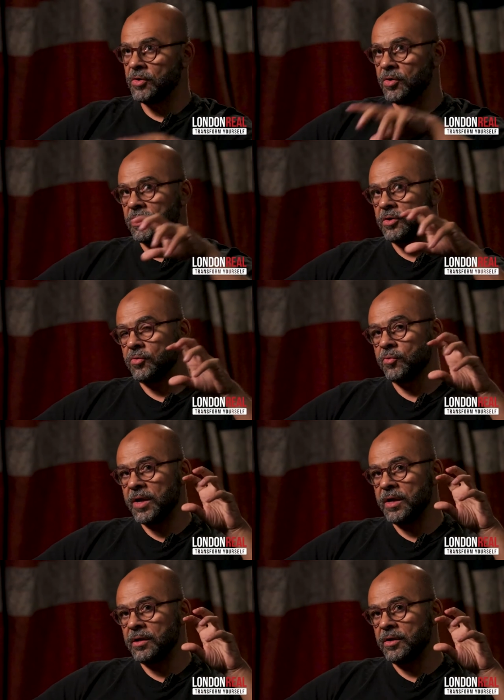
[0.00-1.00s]
you'll, you
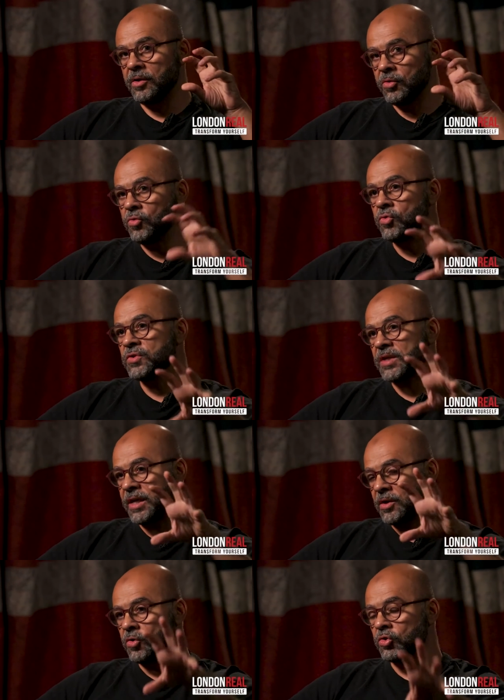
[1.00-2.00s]
will lose
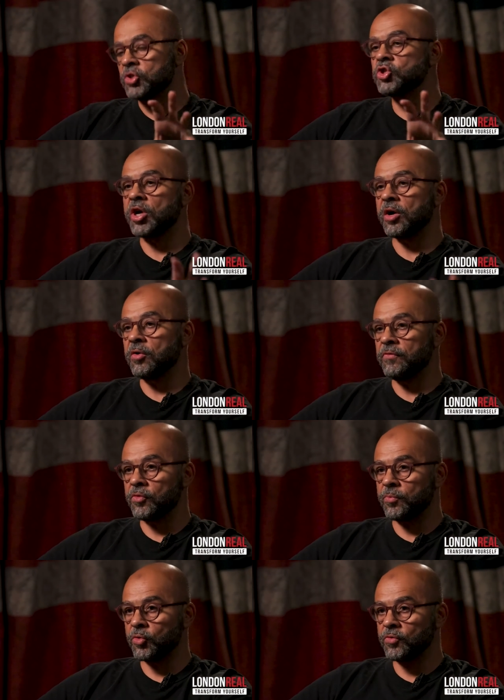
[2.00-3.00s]
a good chunk of
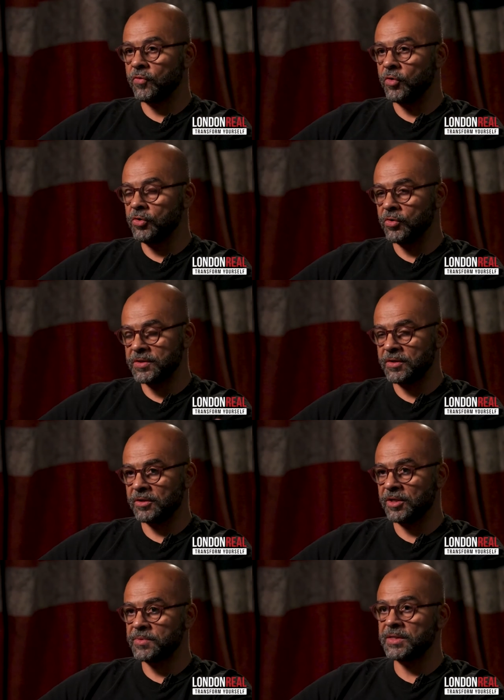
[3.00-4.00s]
your portfolio on
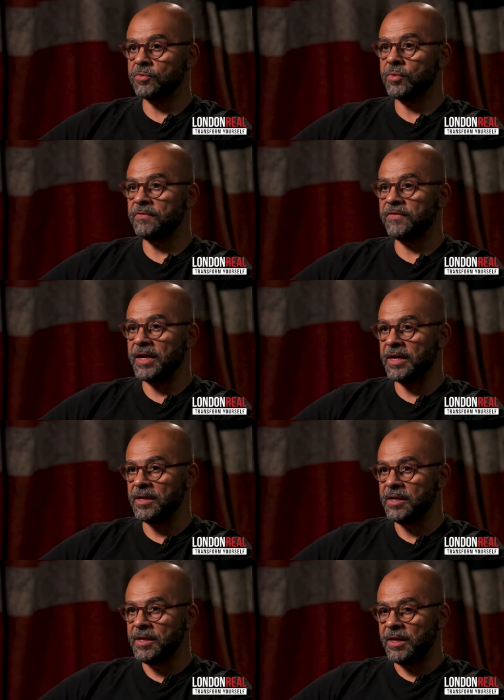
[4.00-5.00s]
startups that will
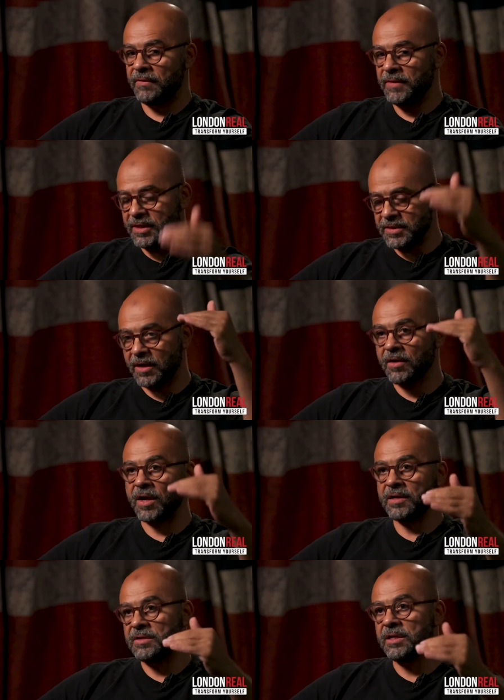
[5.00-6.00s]
fail, and there is a
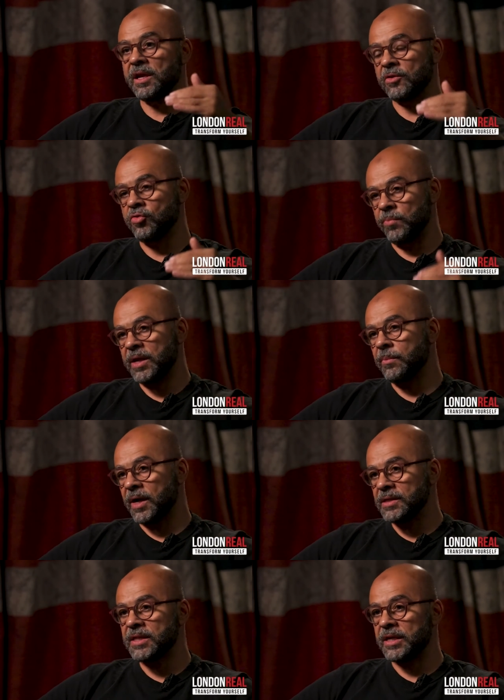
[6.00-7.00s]
criteria to
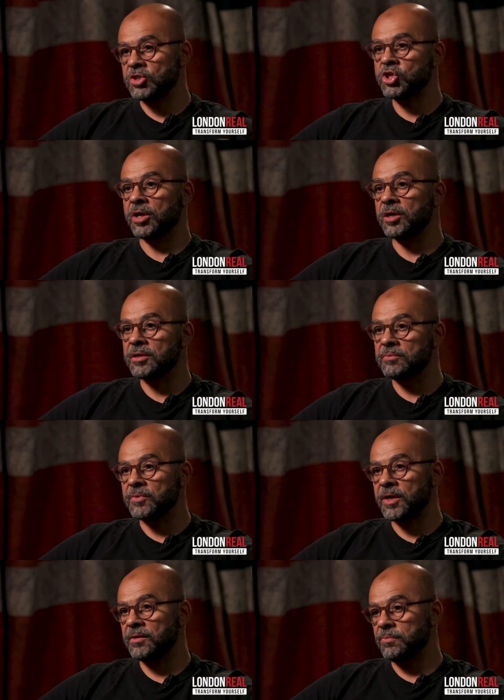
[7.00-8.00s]
minimize that chunk,
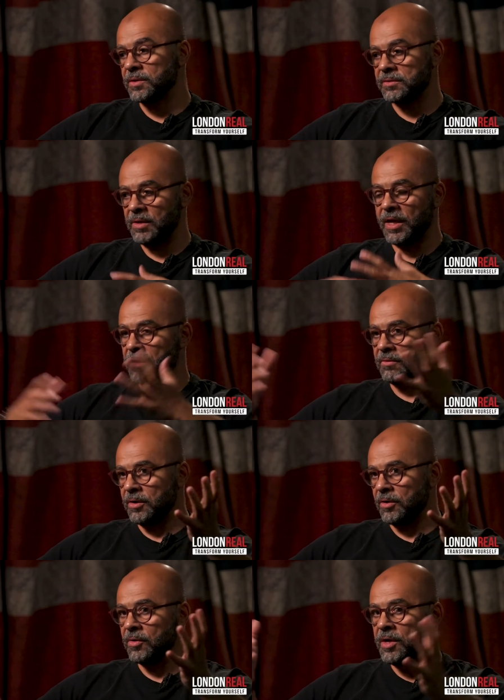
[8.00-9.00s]
right? But and
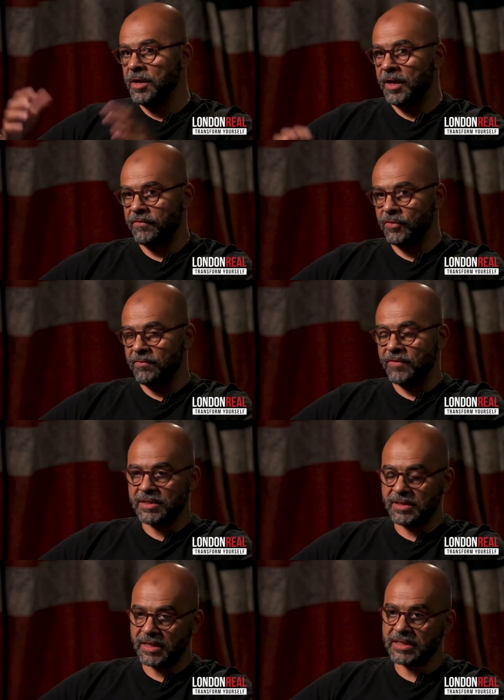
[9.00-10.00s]
you know, if you
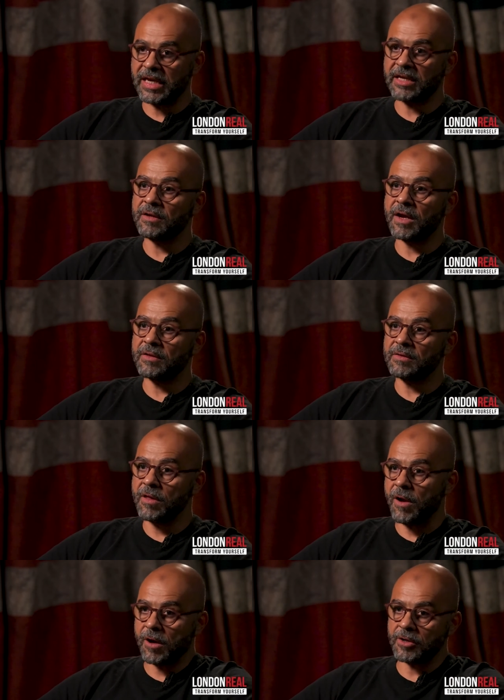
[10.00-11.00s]
invest in a sector
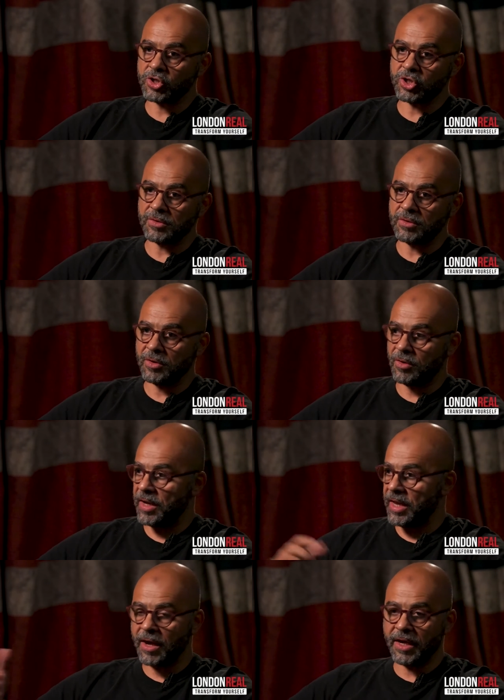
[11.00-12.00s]
at large, you
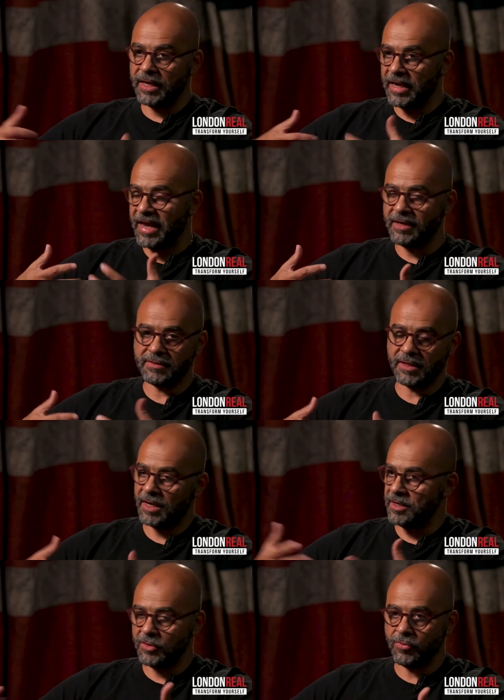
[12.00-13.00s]
know, AI and
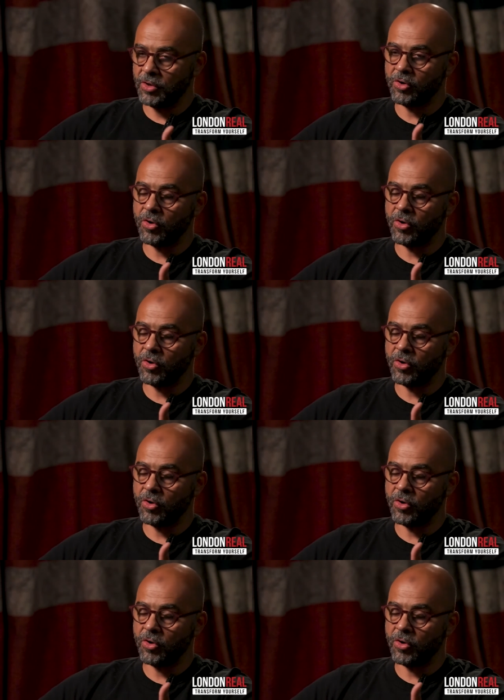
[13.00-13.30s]
healthcare, you will